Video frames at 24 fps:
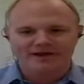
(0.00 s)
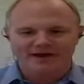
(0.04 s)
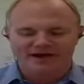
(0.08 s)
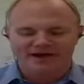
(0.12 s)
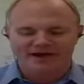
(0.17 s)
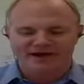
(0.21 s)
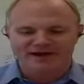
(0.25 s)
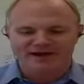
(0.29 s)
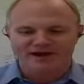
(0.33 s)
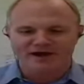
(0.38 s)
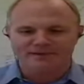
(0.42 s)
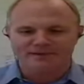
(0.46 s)

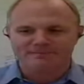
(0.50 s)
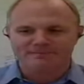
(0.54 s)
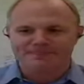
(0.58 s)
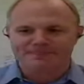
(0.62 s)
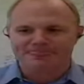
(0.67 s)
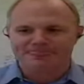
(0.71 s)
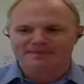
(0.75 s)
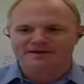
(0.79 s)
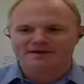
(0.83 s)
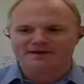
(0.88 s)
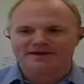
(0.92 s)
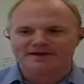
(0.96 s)
and
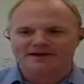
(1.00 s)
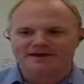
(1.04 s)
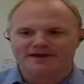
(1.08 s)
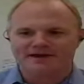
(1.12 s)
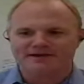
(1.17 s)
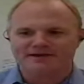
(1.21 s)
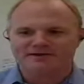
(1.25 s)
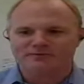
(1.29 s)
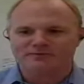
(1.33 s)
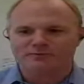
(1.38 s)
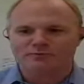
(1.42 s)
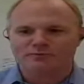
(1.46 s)
um,
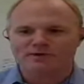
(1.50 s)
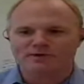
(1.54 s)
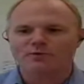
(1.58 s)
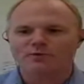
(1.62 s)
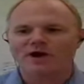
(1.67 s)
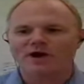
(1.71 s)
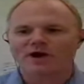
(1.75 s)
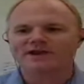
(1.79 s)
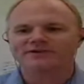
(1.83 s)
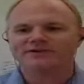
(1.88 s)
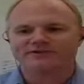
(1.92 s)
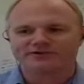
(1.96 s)
and we
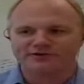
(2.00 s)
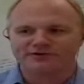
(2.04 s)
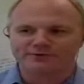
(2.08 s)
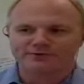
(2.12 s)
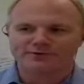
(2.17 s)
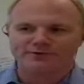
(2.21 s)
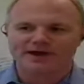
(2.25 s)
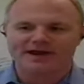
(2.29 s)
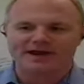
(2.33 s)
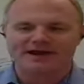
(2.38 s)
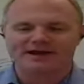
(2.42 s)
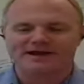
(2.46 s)
went
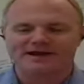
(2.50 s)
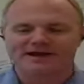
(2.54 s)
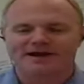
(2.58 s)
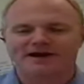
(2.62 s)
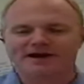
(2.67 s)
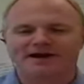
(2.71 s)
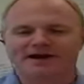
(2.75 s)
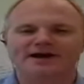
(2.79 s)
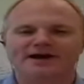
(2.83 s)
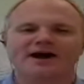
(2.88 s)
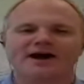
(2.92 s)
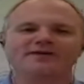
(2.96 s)
to a
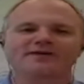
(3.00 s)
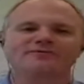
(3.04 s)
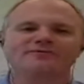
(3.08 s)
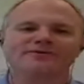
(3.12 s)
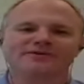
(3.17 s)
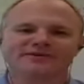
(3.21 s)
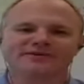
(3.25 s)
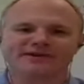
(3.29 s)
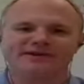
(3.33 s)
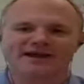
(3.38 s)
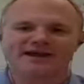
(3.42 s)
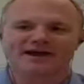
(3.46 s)
uh,
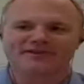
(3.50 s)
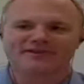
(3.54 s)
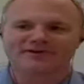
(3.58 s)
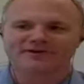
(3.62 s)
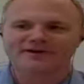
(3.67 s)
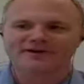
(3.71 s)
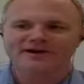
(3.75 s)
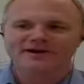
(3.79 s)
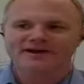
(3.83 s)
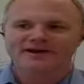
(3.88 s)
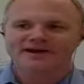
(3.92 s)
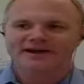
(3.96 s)
conference
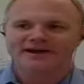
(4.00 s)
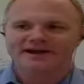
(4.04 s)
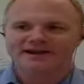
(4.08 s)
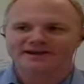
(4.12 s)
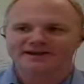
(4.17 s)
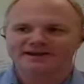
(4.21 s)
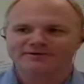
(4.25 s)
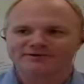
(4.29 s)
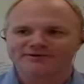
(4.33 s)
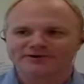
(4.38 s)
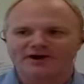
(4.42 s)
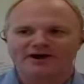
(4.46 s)
together
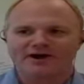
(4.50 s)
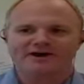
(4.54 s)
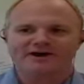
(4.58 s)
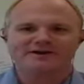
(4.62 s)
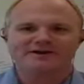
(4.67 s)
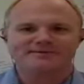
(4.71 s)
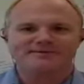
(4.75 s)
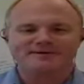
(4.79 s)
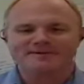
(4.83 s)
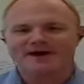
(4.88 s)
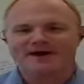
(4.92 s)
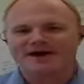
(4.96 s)
and he was
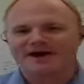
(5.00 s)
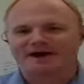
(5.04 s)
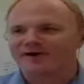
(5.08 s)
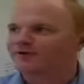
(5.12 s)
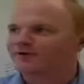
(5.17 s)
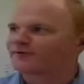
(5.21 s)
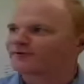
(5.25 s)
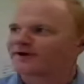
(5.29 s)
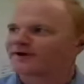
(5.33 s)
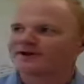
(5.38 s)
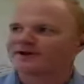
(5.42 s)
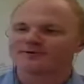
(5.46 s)
talking to me about how
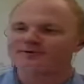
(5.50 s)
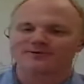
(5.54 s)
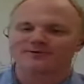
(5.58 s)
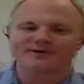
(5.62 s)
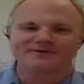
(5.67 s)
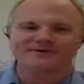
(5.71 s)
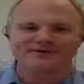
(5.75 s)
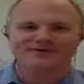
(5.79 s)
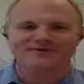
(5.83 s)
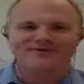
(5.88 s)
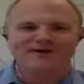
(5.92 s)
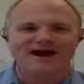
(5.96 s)
great it
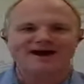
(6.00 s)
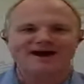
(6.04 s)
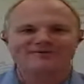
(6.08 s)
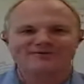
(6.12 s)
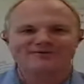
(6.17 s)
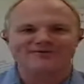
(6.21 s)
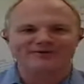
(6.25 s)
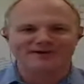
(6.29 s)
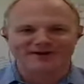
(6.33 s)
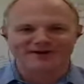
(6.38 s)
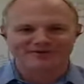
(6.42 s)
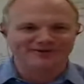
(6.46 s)
was to
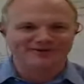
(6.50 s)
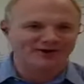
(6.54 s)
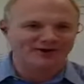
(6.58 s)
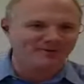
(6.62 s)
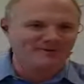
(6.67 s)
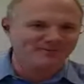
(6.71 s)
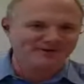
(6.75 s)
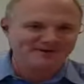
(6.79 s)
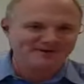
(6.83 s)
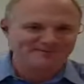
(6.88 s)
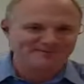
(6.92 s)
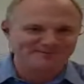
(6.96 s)
travel and i was
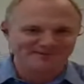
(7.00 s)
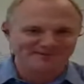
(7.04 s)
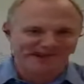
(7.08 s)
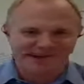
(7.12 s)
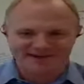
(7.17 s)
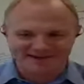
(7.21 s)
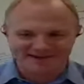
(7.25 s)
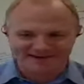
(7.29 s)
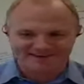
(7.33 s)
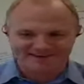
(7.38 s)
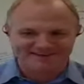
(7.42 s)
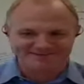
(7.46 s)
helping him
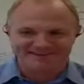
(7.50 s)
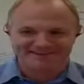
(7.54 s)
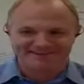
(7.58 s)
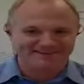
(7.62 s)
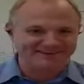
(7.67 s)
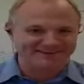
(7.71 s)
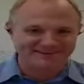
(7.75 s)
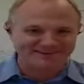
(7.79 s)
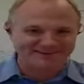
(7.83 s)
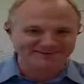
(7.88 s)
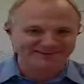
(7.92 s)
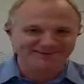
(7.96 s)
like
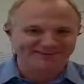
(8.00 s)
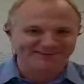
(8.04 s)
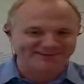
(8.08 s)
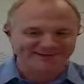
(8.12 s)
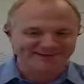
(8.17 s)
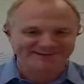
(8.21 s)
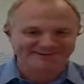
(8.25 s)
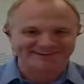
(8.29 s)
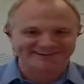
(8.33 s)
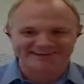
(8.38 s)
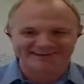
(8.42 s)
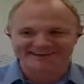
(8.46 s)
to little
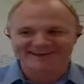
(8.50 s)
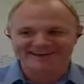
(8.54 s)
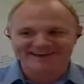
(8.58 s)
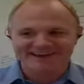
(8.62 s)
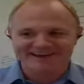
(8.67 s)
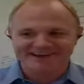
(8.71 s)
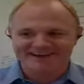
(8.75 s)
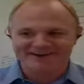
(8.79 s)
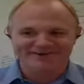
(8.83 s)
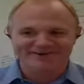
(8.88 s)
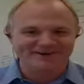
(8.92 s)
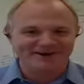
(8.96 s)
things like
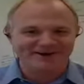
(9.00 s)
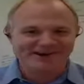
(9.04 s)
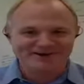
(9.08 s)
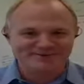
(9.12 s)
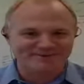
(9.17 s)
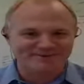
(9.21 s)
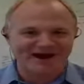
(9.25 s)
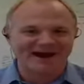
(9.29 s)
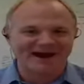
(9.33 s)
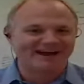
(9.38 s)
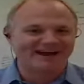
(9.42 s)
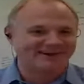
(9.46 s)
here's how you
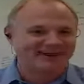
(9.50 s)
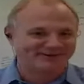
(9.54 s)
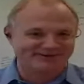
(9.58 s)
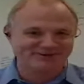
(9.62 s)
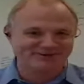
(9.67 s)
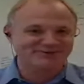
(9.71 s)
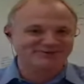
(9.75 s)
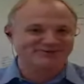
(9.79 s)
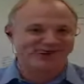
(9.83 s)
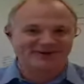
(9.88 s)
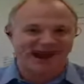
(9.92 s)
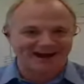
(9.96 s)
pack a
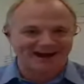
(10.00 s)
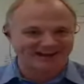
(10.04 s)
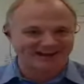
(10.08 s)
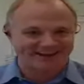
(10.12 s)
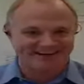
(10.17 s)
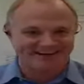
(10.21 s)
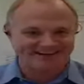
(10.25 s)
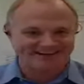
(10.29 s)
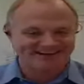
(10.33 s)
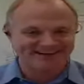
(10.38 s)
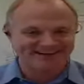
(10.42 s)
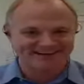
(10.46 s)
suit
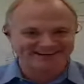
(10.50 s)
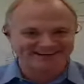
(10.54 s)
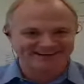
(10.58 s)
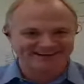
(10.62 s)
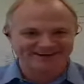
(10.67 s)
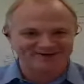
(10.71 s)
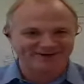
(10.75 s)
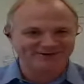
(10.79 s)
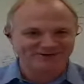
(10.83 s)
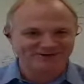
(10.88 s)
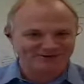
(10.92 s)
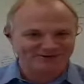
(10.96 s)
jacket, mm-hmm. you
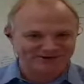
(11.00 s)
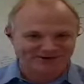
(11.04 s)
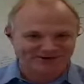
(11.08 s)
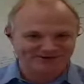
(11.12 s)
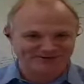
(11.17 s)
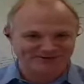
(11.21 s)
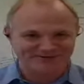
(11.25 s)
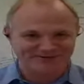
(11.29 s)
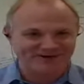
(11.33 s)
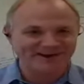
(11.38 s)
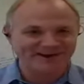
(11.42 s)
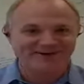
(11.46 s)
know, mm-hmm. so it
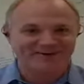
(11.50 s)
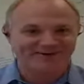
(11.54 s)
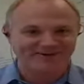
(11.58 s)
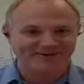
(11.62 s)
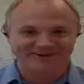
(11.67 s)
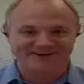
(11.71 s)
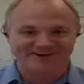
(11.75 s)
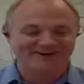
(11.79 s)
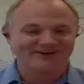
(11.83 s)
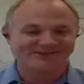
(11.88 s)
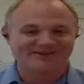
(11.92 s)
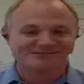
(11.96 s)
doesn't wrinkle.
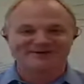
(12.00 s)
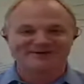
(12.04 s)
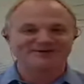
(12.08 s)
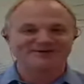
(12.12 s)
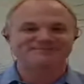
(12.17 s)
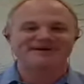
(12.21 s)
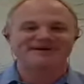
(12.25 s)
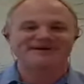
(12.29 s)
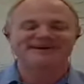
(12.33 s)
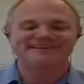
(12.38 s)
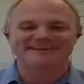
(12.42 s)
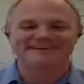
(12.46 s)
You know, the
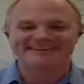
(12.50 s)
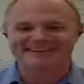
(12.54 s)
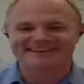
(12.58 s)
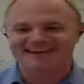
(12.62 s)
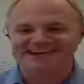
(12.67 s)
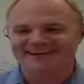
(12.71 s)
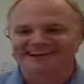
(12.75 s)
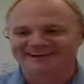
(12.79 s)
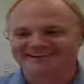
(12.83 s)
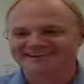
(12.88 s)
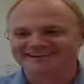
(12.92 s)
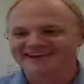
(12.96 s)
most basic
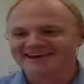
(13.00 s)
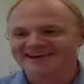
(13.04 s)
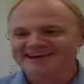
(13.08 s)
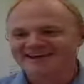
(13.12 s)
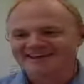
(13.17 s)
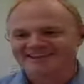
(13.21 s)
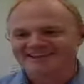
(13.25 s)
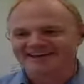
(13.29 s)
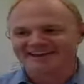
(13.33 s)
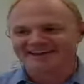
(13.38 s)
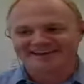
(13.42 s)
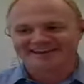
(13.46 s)
things
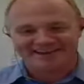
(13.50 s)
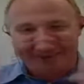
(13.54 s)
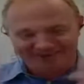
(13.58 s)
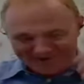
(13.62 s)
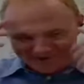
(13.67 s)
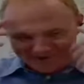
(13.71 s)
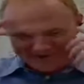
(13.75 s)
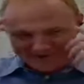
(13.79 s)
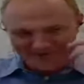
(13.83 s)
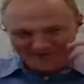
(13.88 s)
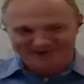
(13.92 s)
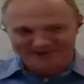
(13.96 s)
that you know
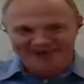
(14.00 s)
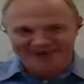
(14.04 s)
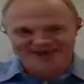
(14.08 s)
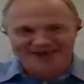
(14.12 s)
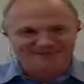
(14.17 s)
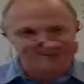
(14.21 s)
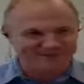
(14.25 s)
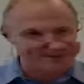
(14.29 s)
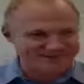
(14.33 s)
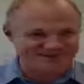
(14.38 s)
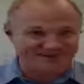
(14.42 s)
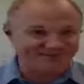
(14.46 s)
you forget,
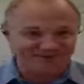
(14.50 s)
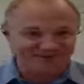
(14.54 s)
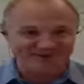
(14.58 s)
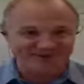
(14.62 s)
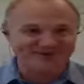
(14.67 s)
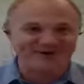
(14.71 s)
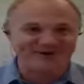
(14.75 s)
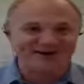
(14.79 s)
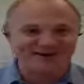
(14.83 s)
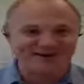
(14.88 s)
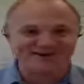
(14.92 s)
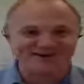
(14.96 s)
but someone
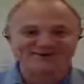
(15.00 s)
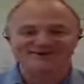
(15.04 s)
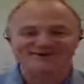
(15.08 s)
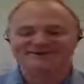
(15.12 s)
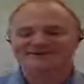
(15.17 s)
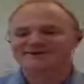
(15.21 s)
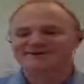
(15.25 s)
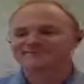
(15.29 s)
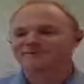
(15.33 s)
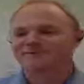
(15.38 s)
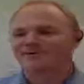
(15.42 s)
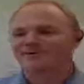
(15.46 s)
taught you at
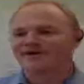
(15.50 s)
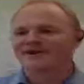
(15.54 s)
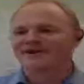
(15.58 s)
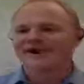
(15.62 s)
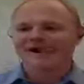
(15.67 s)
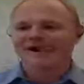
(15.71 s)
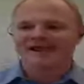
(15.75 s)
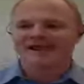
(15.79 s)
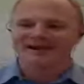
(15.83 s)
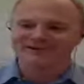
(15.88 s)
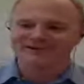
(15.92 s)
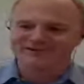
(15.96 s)
some point,
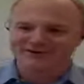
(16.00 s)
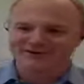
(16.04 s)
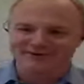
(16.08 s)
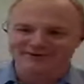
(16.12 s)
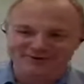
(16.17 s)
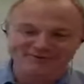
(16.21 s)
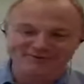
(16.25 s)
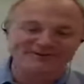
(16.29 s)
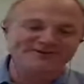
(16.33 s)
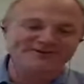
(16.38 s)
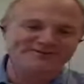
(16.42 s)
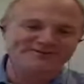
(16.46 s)
and so it
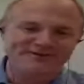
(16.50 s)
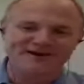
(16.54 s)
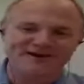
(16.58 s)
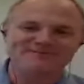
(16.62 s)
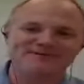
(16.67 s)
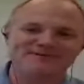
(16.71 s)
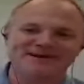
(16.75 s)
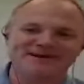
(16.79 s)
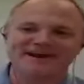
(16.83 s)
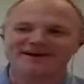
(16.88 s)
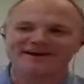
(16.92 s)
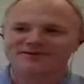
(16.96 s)
was really fun
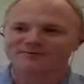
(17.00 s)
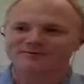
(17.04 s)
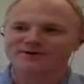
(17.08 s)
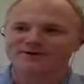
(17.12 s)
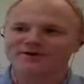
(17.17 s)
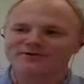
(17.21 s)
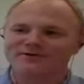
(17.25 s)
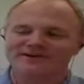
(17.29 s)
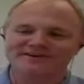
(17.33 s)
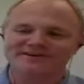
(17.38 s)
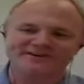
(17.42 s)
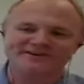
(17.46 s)
being on the road.
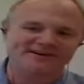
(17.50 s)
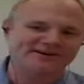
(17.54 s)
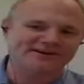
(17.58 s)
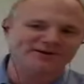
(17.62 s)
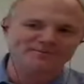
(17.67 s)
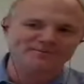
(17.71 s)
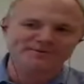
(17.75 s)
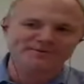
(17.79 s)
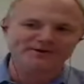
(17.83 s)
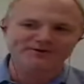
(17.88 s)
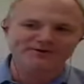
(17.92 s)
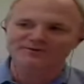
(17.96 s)
And he said, you
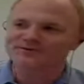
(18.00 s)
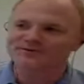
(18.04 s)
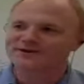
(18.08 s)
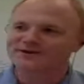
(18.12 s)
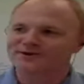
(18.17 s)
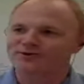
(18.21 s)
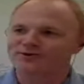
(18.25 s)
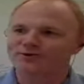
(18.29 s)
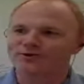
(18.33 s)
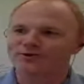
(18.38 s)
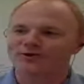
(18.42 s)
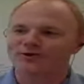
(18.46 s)
know, Bill, it's really
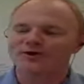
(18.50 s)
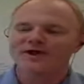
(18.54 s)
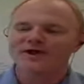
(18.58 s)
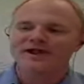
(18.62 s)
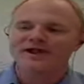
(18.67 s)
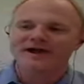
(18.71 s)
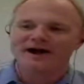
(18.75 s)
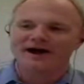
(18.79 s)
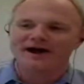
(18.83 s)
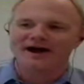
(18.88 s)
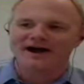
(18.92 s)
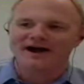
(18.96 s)
cool.
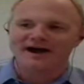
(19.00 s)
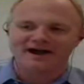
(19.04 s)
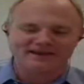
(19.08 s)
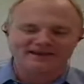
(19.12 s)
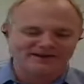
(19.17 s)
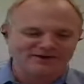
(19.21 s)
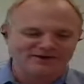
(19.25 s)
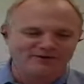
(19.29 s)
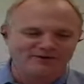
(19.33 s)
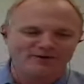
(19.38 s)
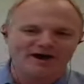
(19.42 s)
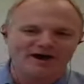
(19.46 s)
I,
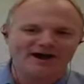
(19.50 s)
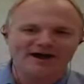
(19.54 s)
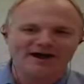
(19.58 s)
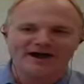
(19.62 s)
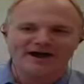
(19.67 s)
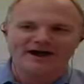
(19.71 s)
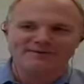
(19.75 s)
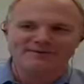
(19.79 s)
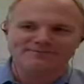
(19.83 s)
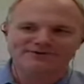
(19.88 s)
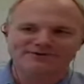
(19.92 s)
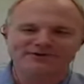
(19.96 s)
you know,
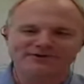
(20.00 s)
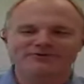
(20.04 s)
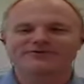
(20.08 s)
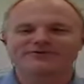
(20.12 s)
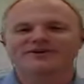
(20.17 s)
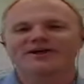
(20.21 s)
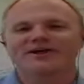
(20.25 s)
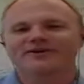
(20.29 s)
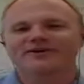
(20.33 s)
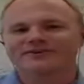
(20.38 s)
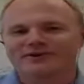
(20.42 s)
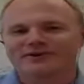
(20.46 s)
I, I'm so
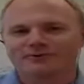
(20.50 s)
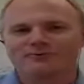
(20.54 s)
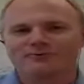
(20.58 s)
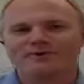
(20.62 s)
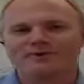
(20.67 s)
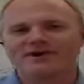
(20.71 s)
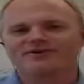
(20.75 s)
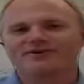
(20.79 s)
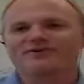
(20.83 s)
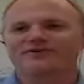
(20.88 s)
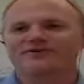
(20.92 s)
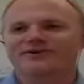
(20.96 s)
jealous. I
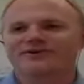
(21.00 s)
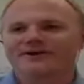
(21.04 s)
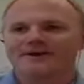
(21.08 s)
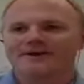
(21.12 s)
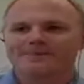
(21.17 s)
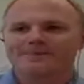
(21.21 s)
wish